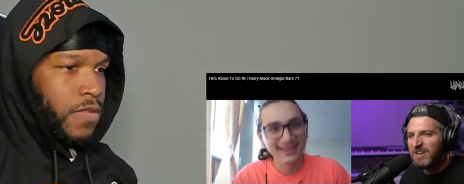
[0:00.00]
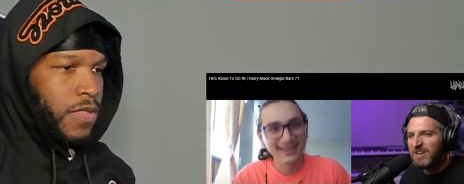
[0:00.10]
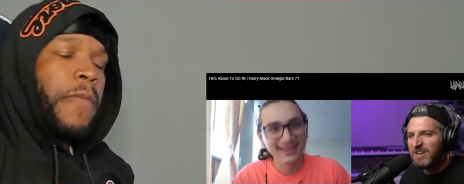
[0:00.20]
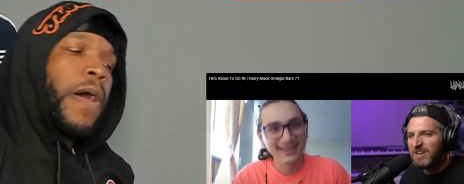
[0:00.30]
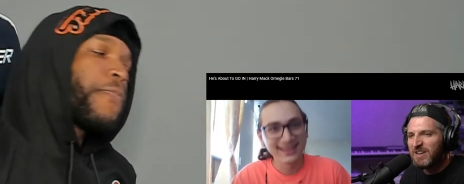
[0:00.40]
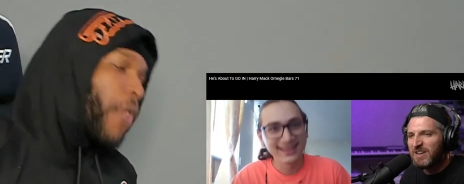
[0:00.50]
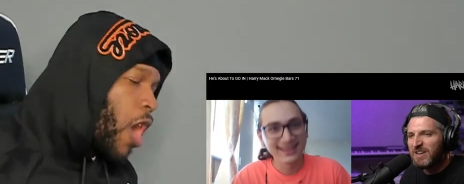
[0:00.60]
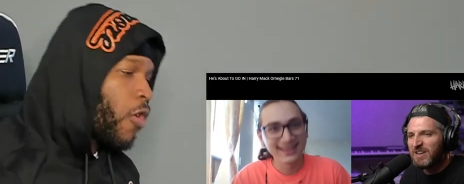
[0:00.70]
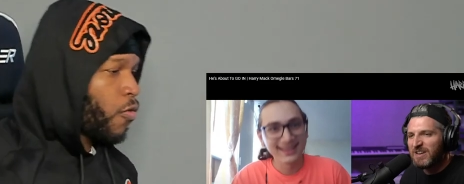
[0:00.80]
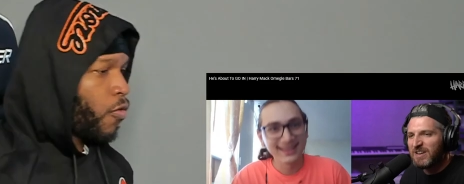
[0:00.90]
Speaker 1: I'm a pro.
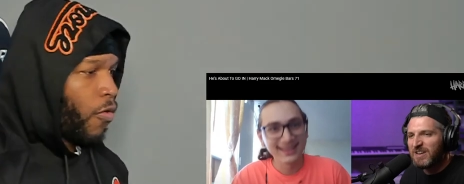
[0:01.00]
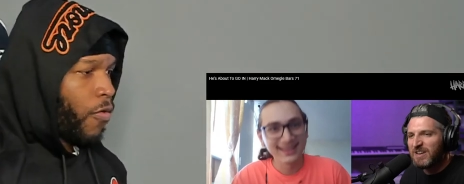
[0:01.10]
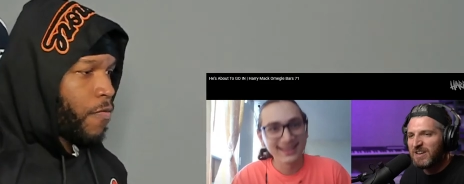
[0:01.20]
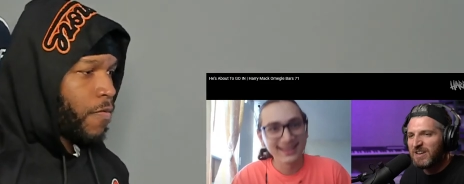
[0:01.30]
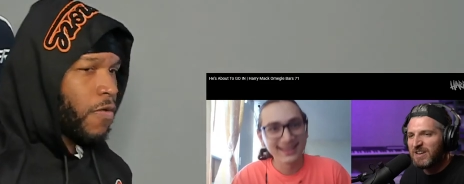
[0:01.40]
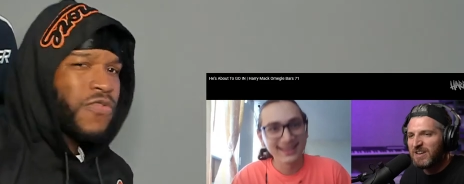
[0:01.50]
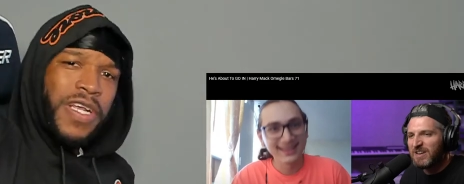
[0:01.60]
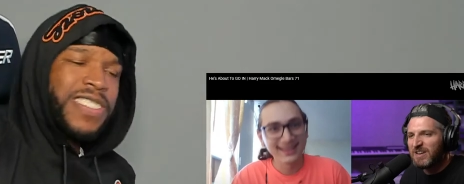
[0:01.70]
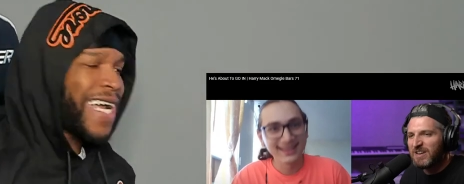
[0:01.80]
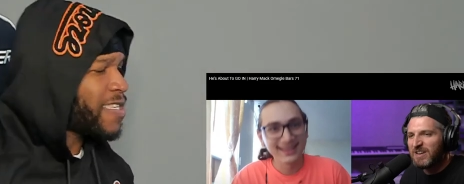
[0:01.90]
Don't do
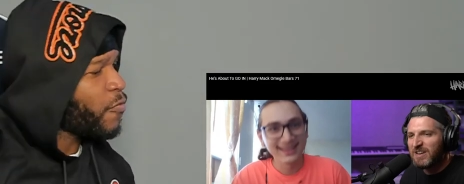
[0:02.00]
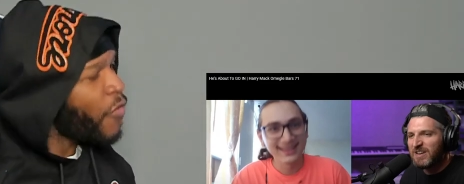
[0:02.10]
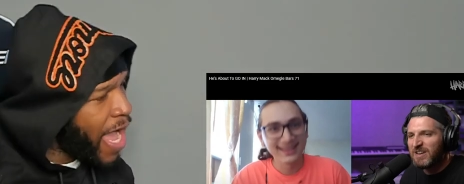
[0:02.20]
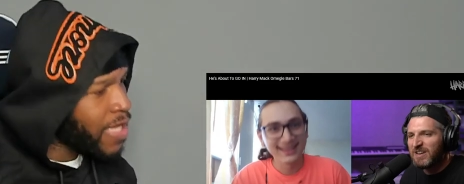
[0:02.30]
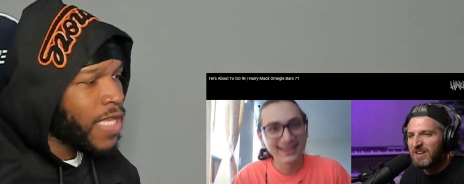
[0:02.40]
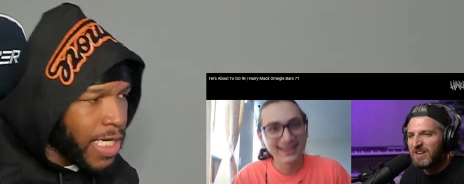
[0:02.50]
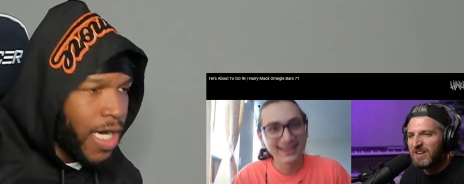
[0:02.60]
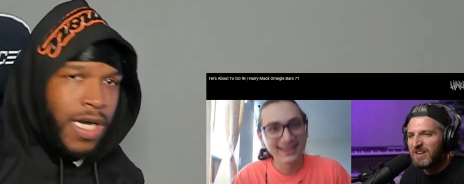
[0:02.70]
this at the rack, nigga.